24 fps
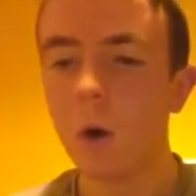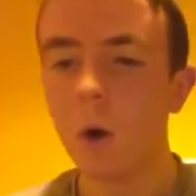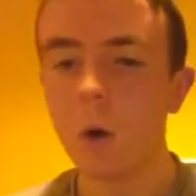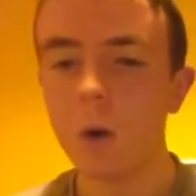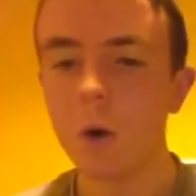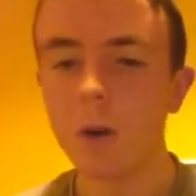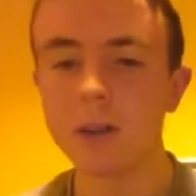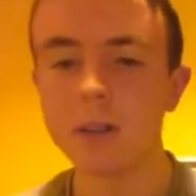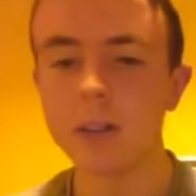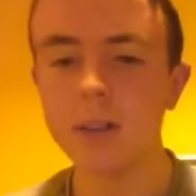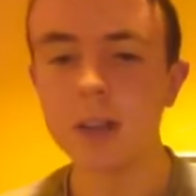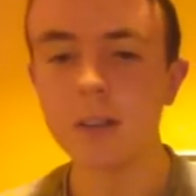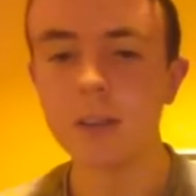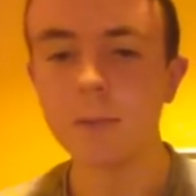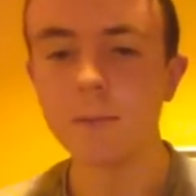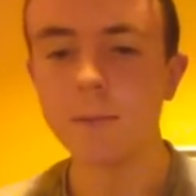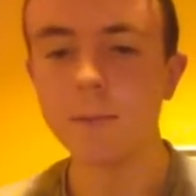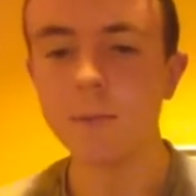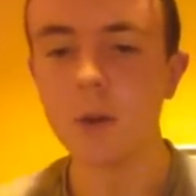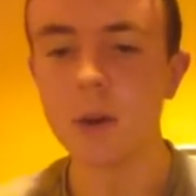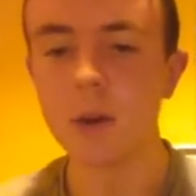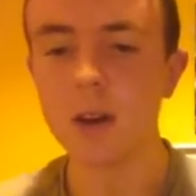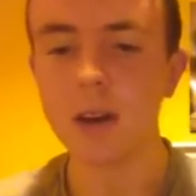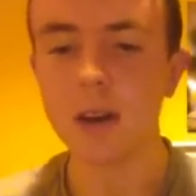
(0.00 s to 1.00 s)
or didn't
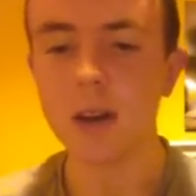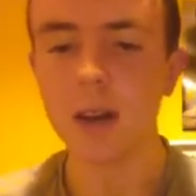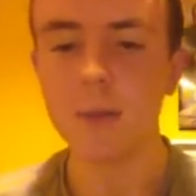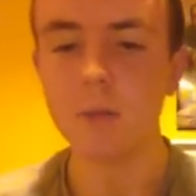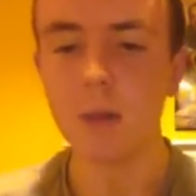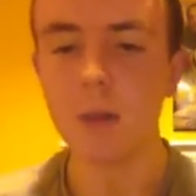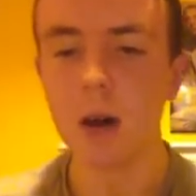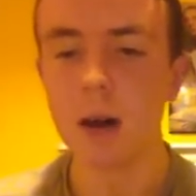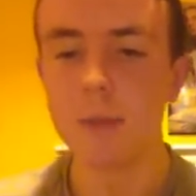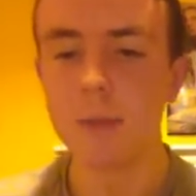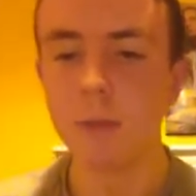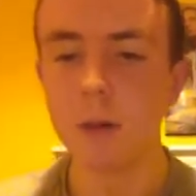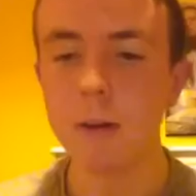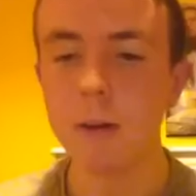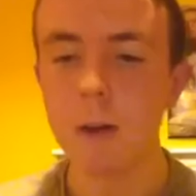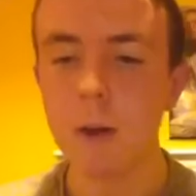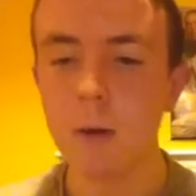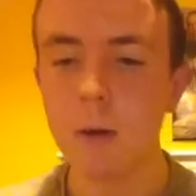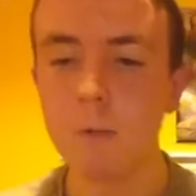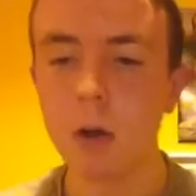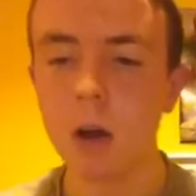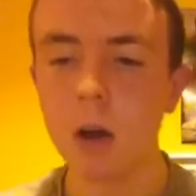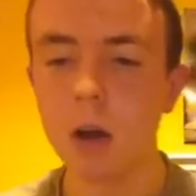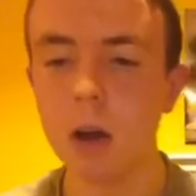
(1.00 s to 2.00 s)
fuck him up,
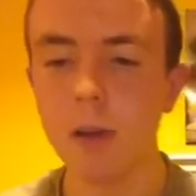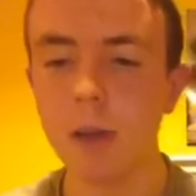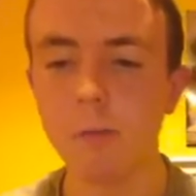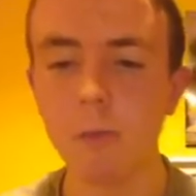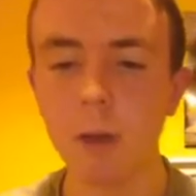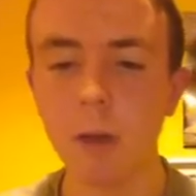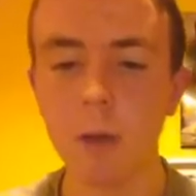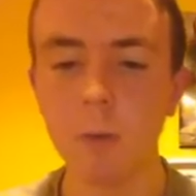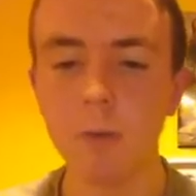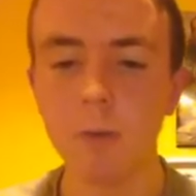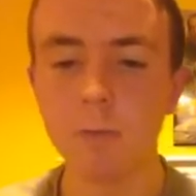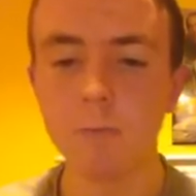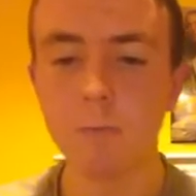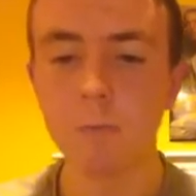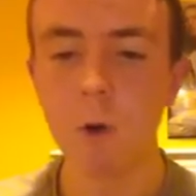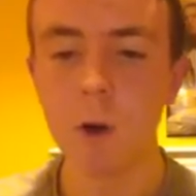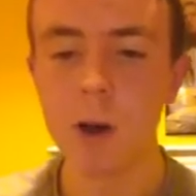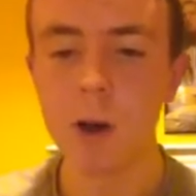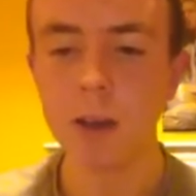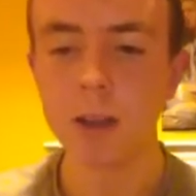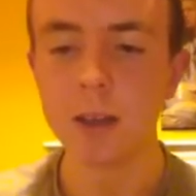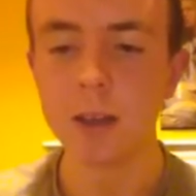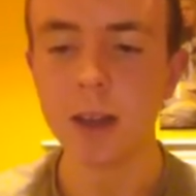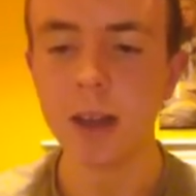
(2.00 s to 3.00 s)
because he was
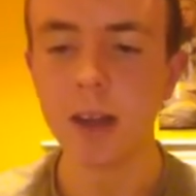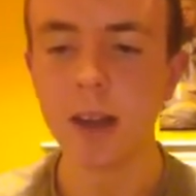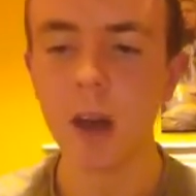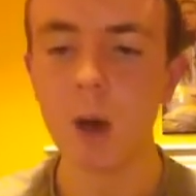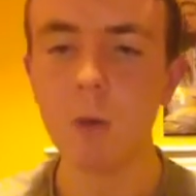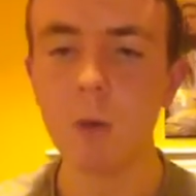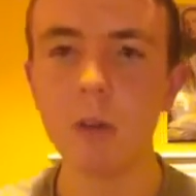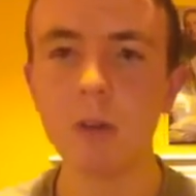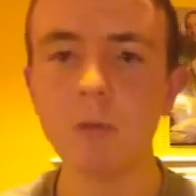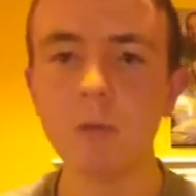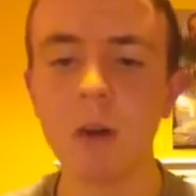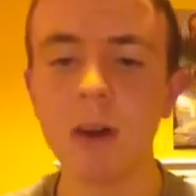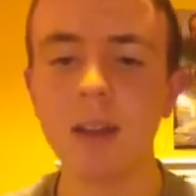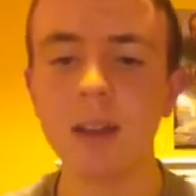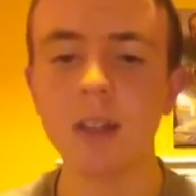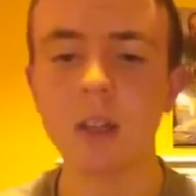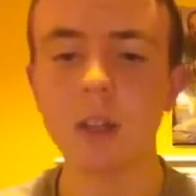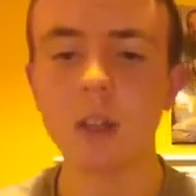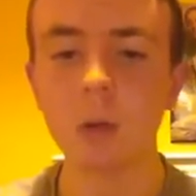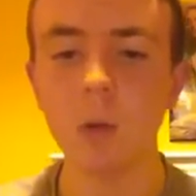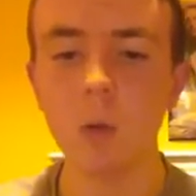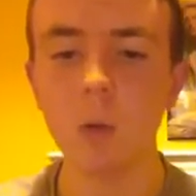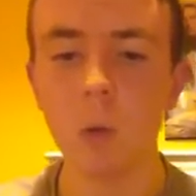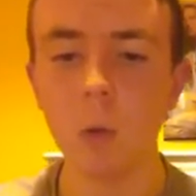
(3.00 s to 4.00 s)
white and I was
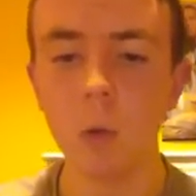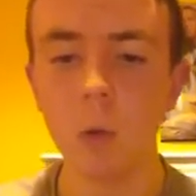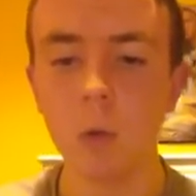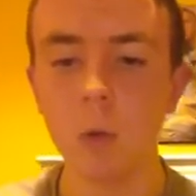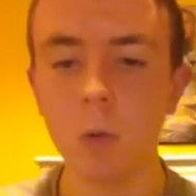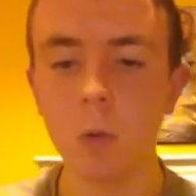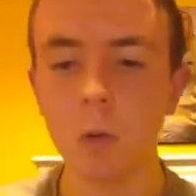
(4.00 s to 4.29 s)
white too.